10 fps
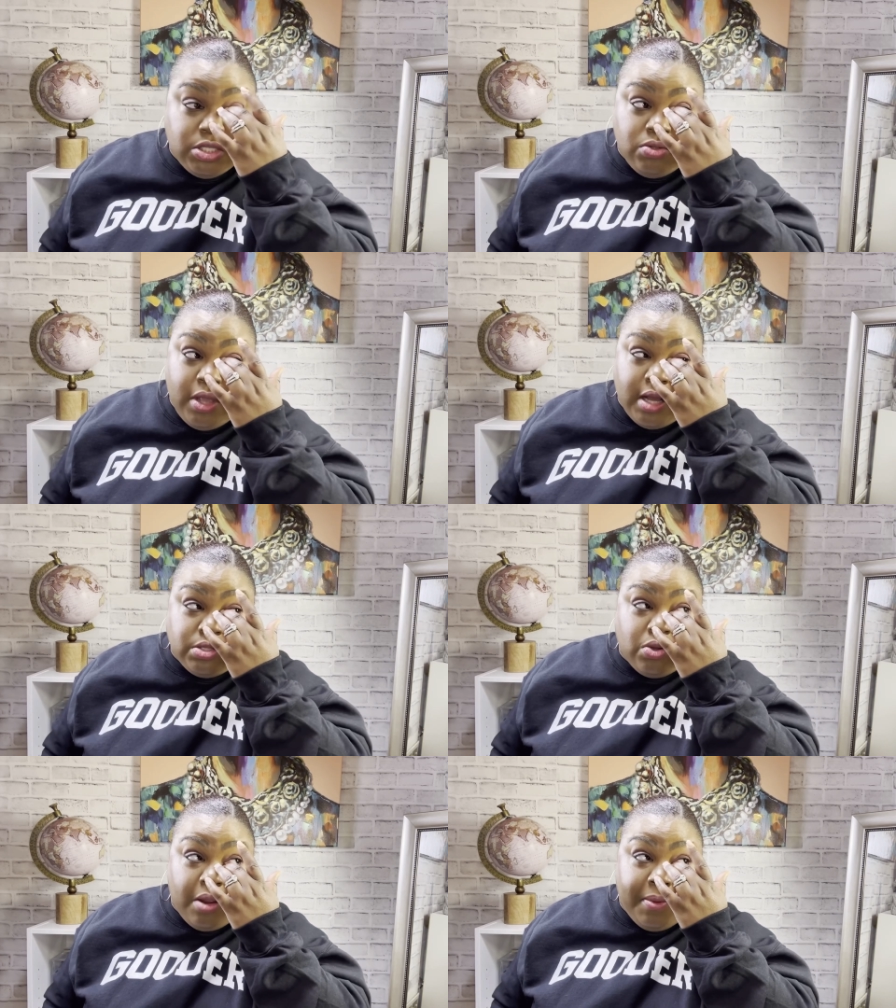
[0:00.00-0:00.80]
y'all
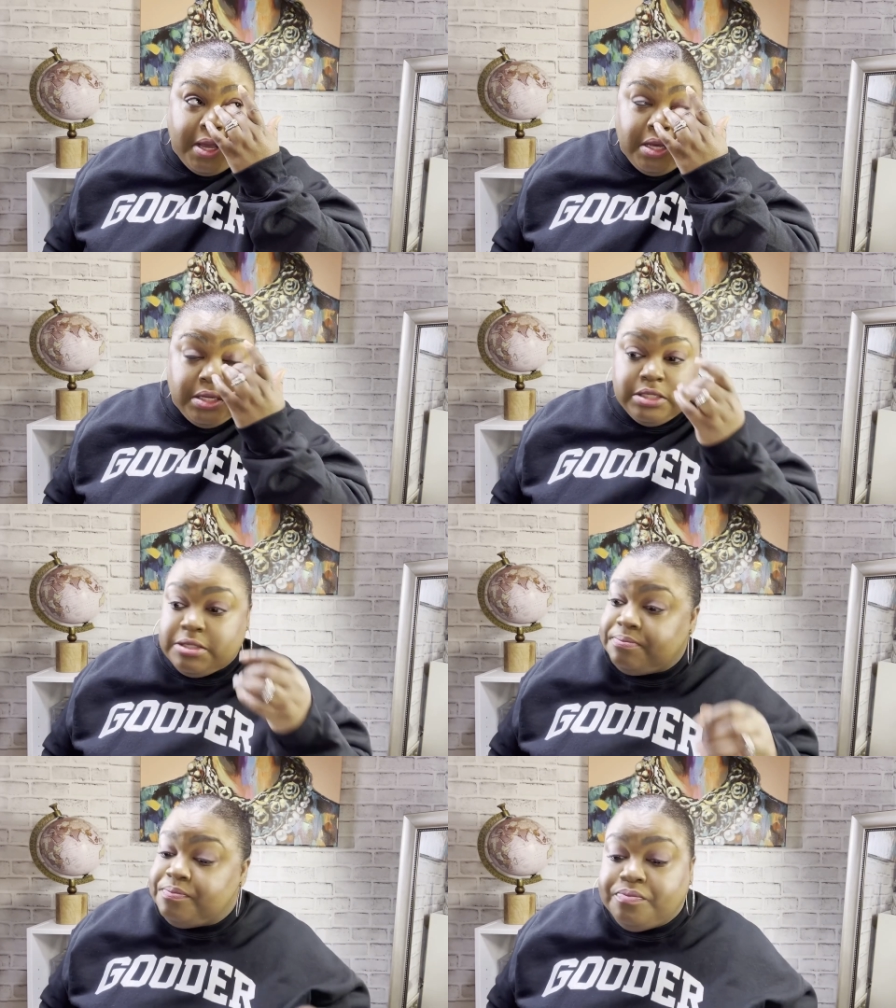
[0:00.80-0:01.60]
story because
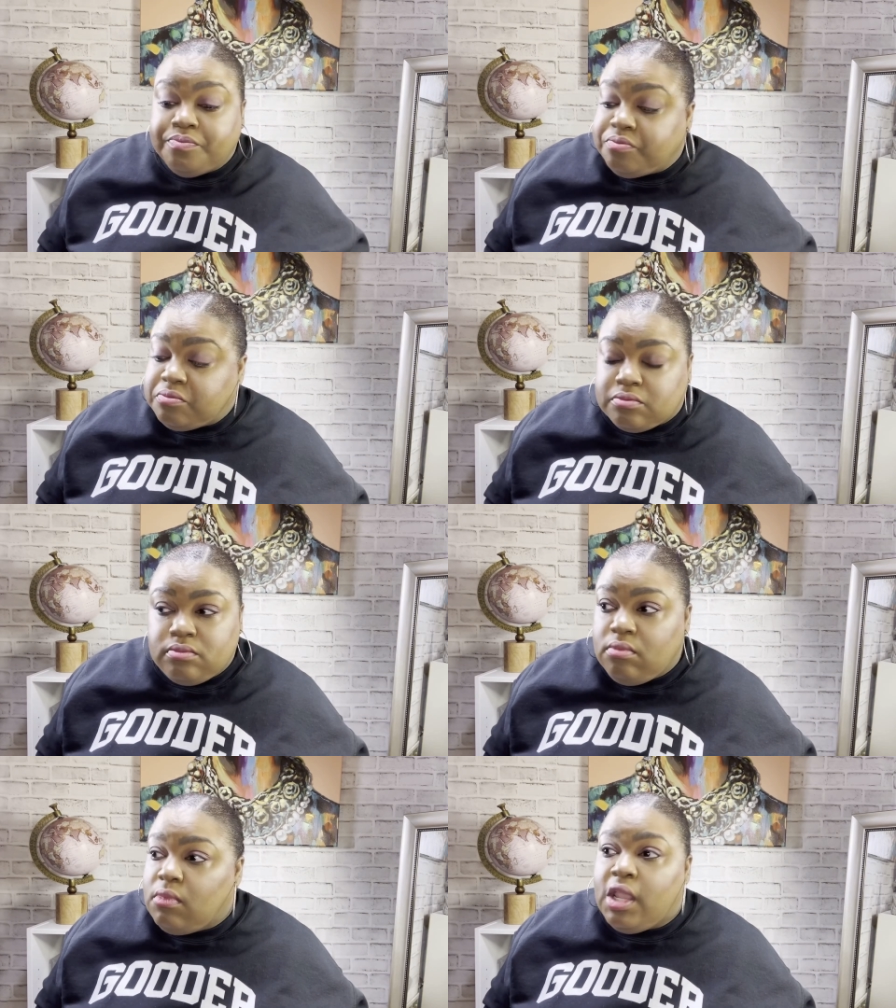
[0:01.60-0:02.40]

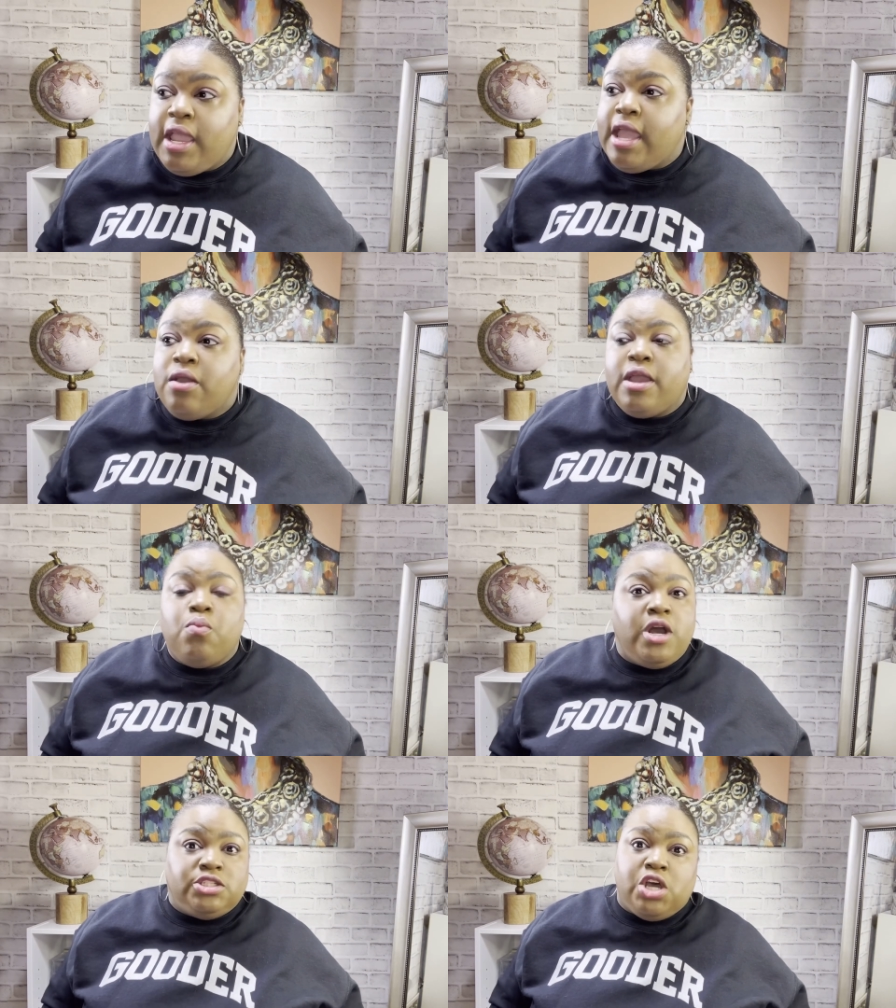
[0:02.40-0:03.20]
it, it
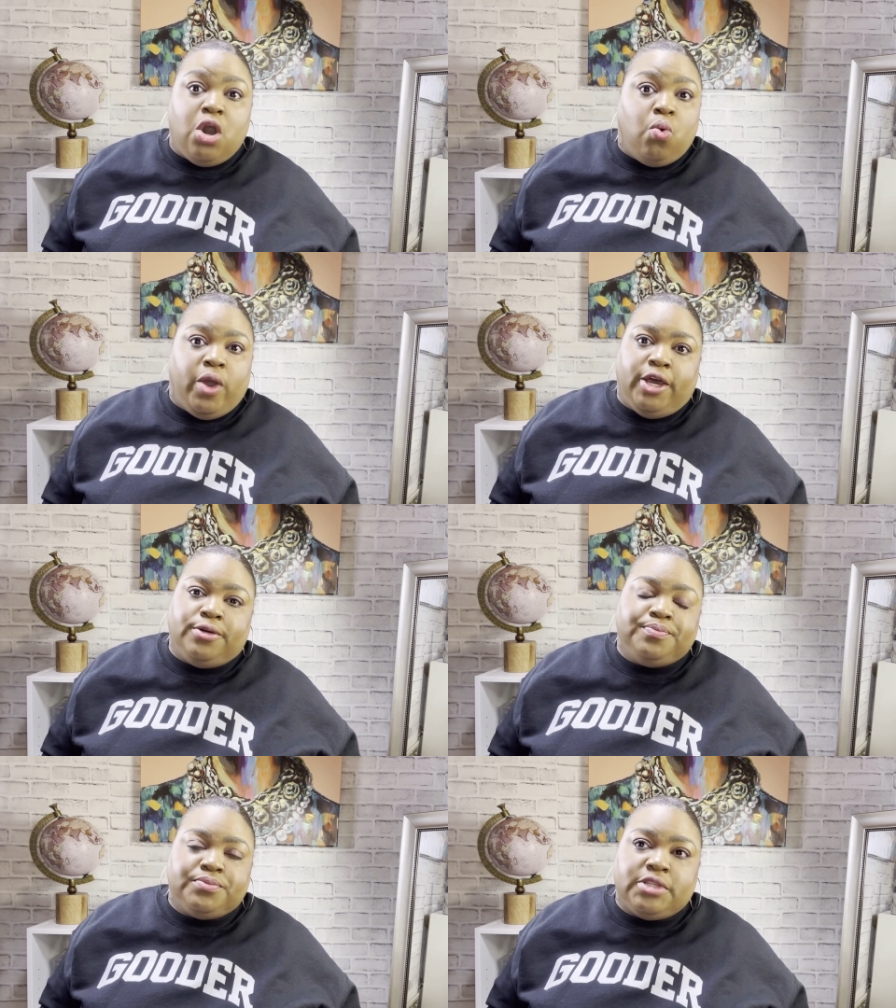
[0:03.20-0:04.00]
wasn't told
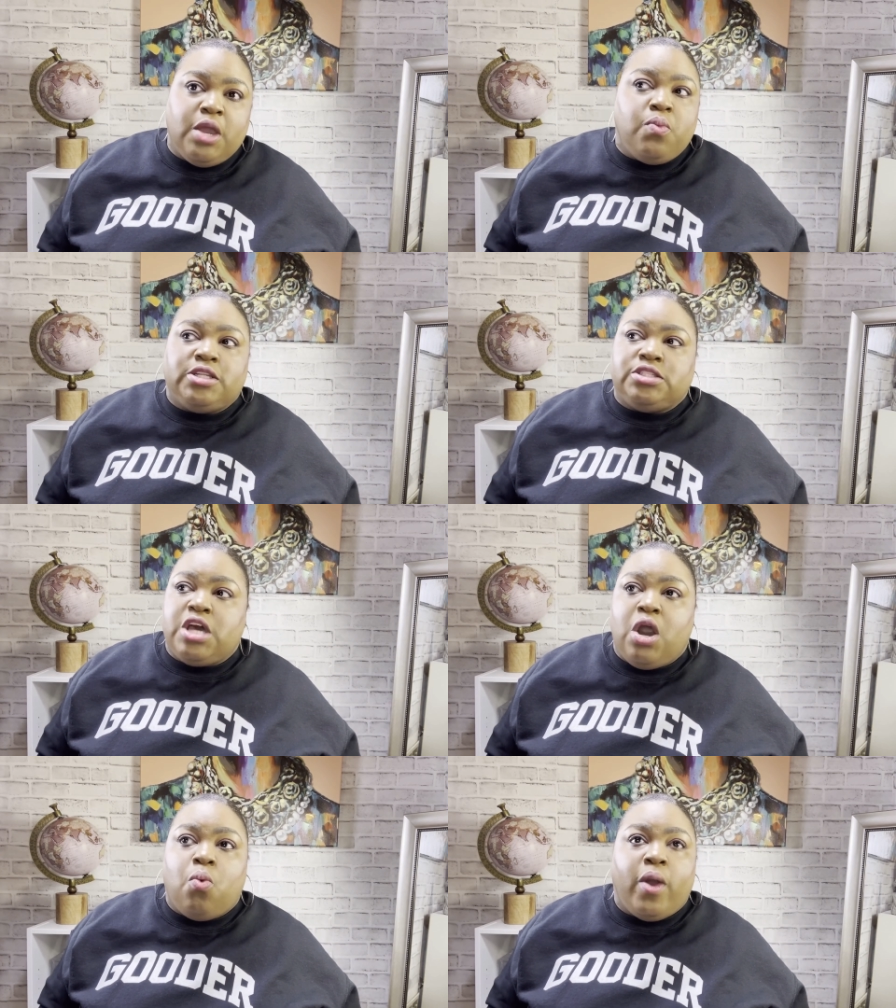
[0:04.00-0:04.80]
well. It wasn't
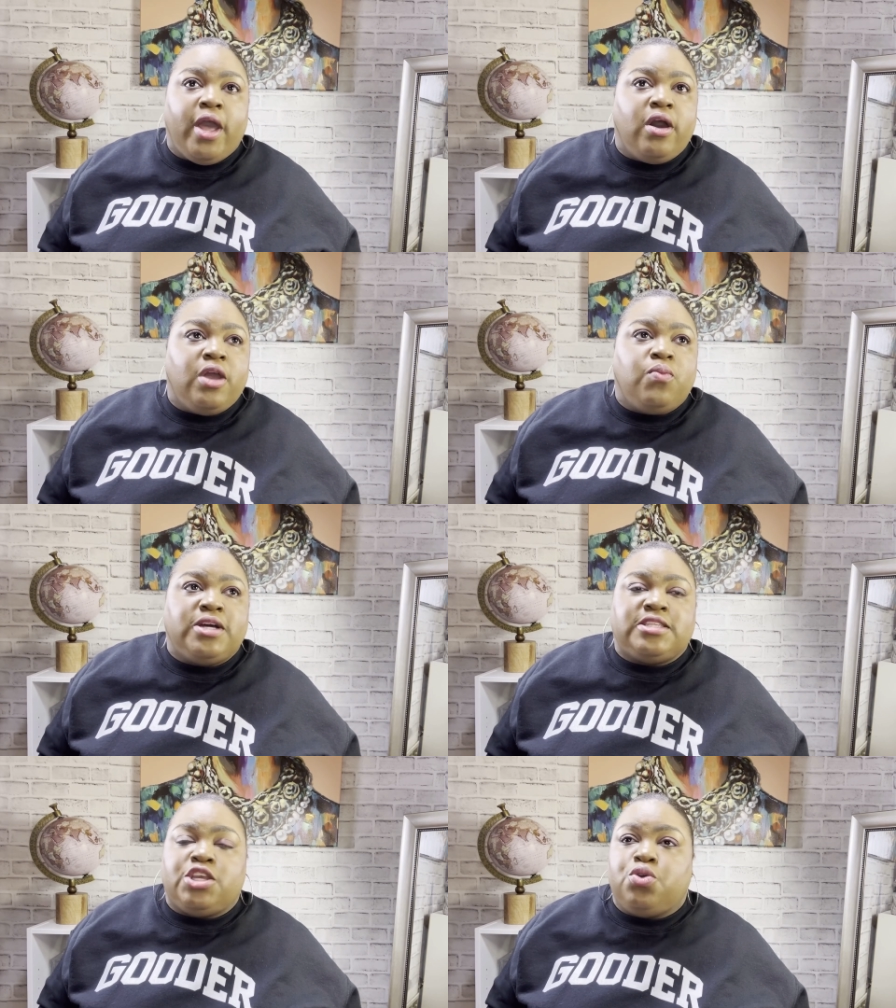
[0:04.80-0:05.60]
told well. It
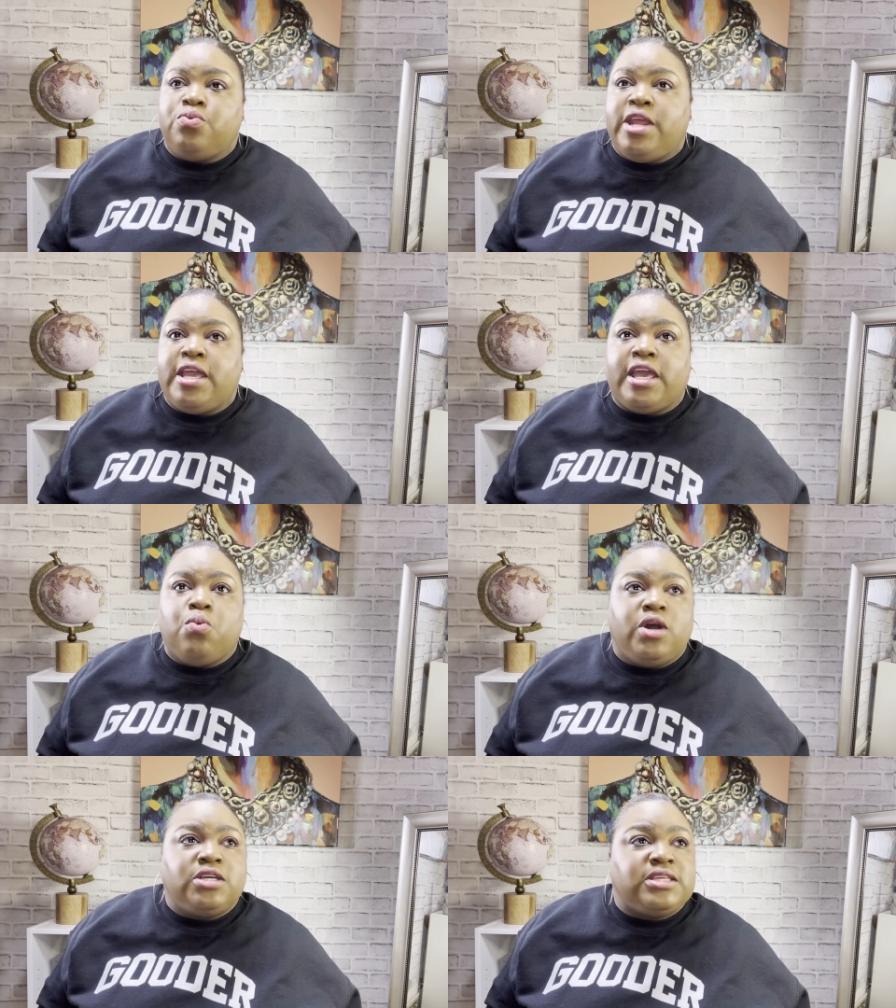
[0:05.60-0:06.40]
wasn't unique. It
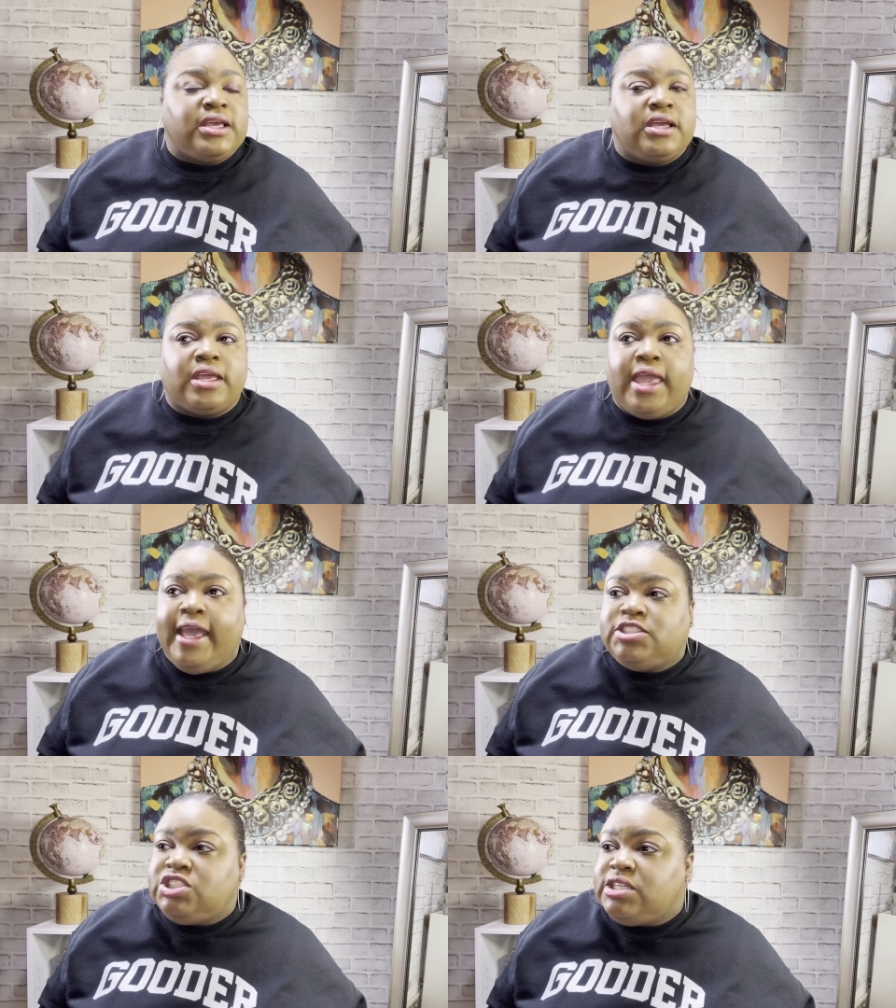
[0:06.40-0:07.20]
wasn't
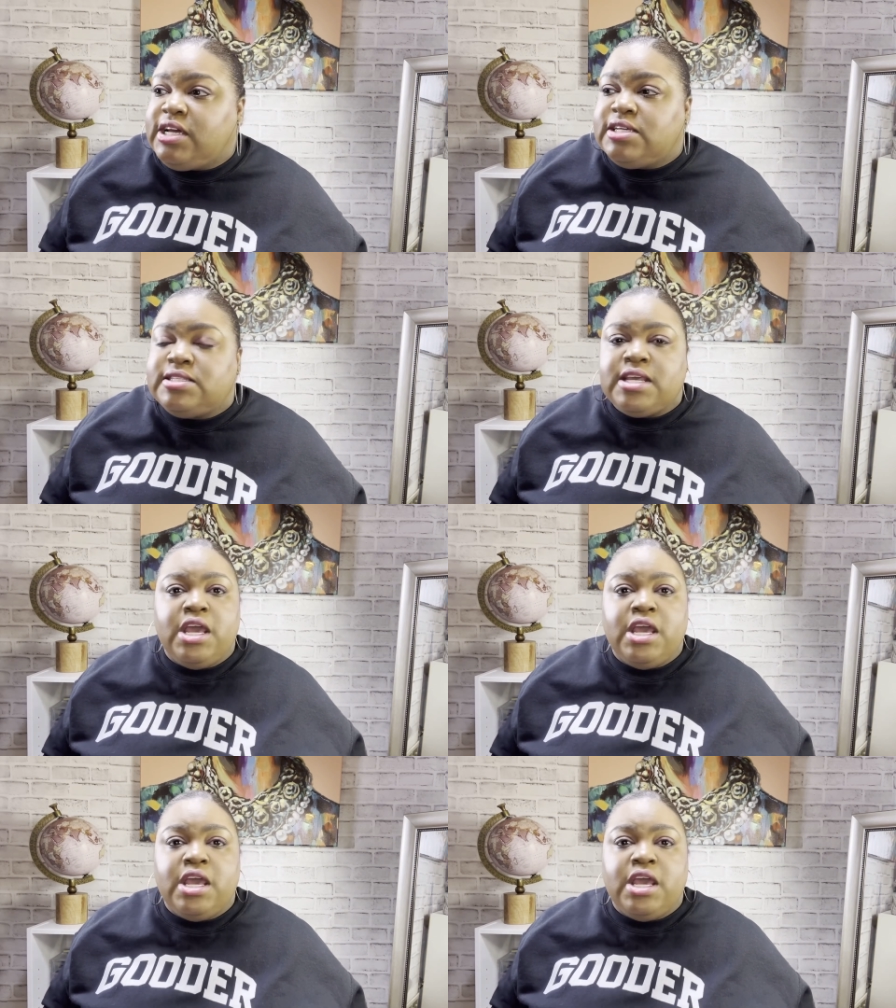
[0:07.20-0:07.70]
catching us.